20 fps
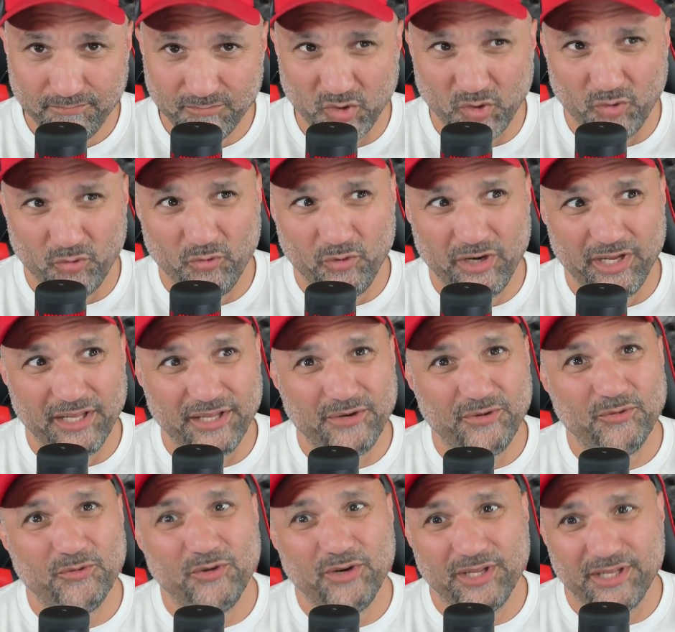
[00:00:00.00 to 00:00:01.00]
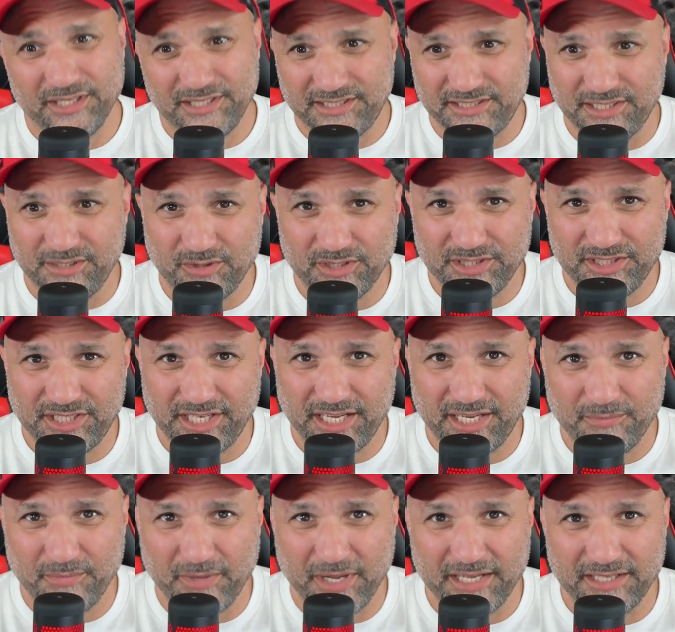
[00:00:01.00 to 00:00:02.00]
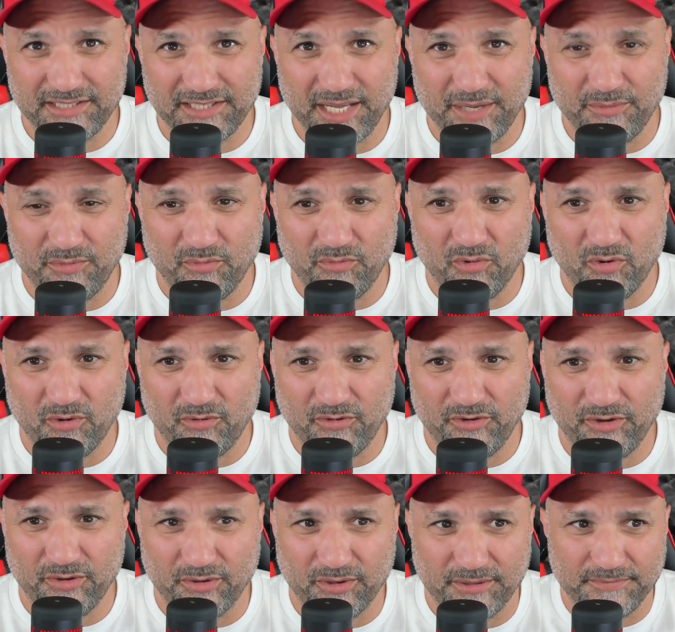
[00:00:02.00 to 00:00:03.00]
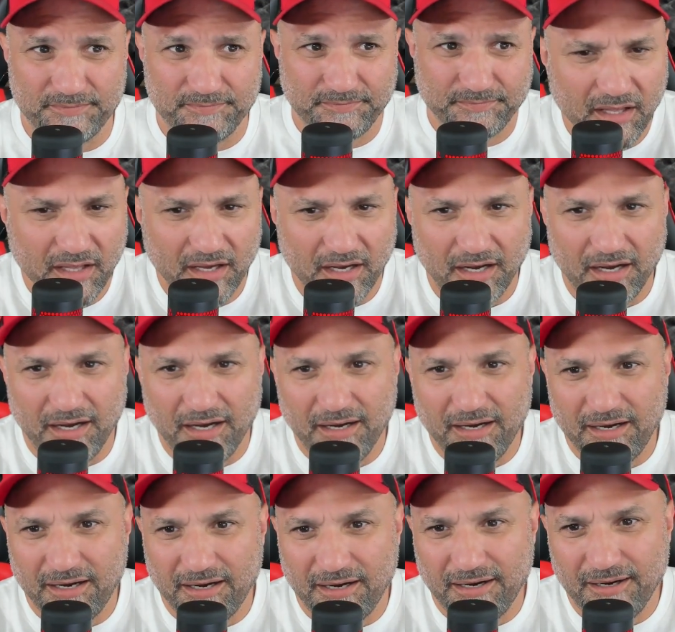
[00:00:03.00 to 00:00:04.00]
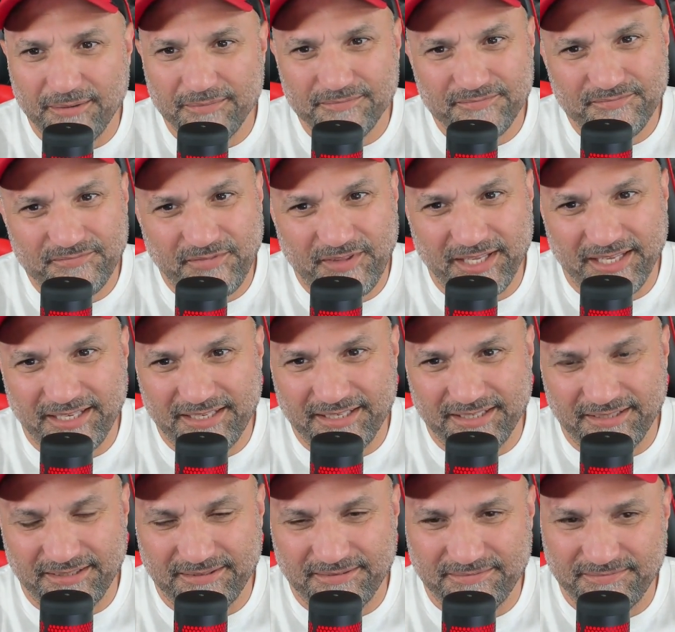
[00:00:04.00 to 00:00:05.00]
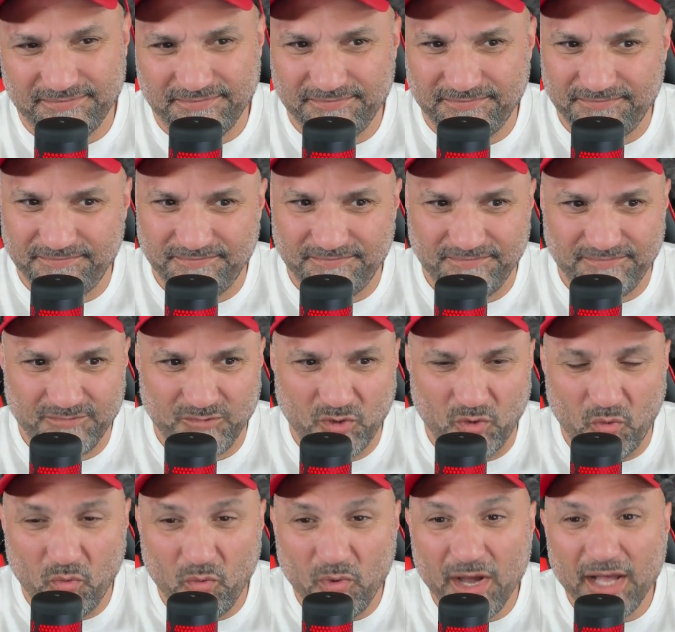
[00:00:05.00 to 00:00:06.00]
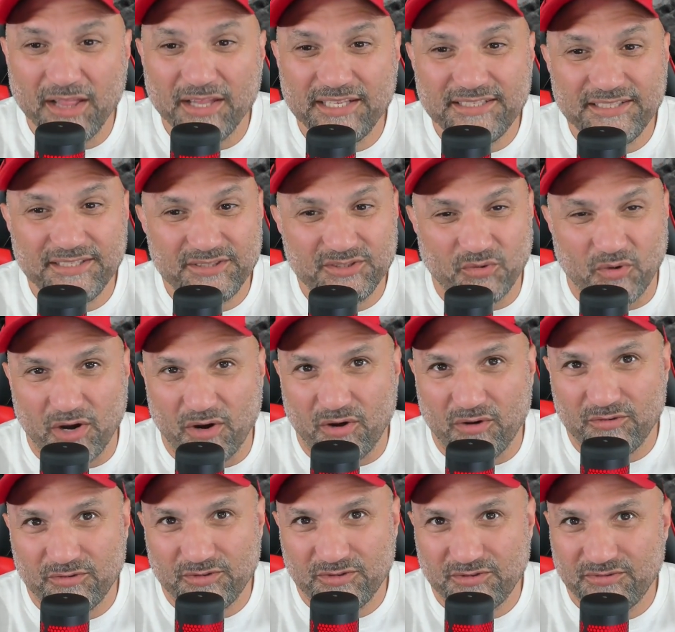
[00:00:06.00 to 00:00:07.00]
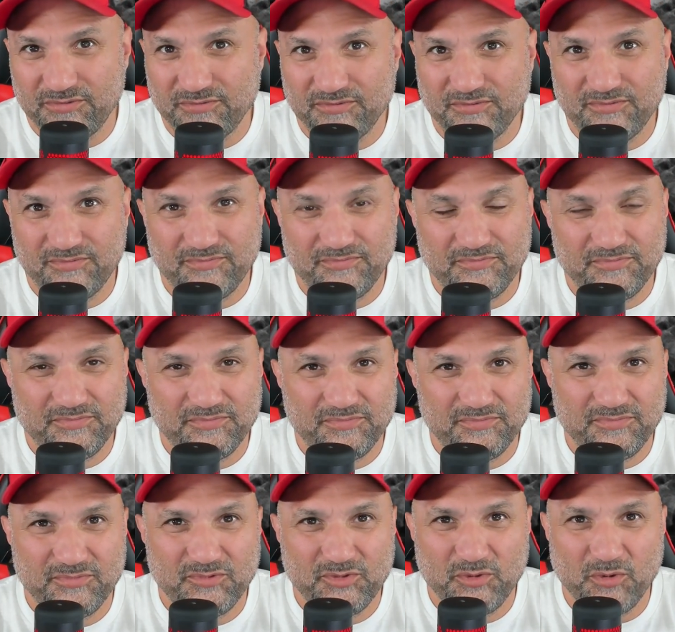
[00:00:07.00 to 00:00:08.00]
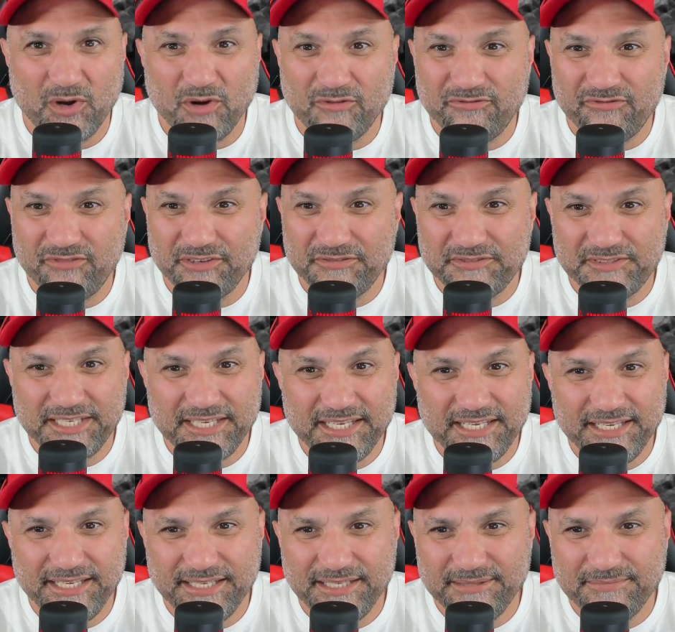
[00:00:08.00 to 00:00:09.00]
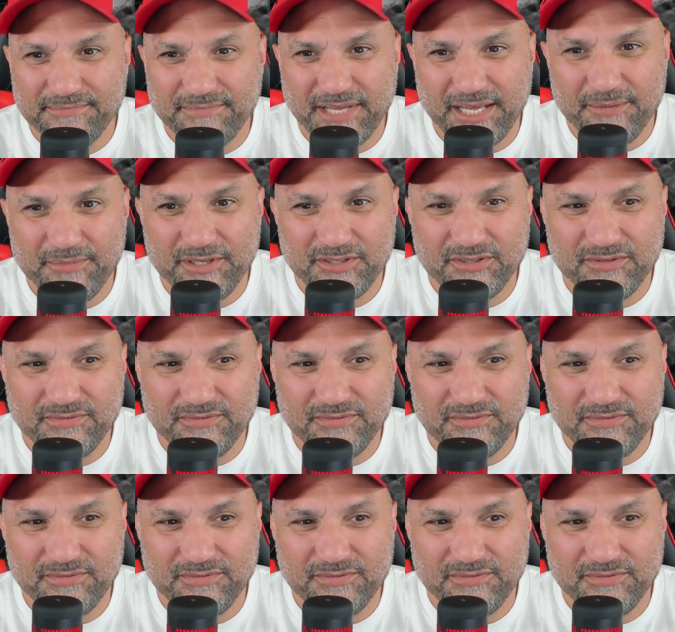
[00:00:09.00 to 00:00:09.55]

what Shake and Bake's capable of doing. I'm thinking well in the 12s. 12-15, maybe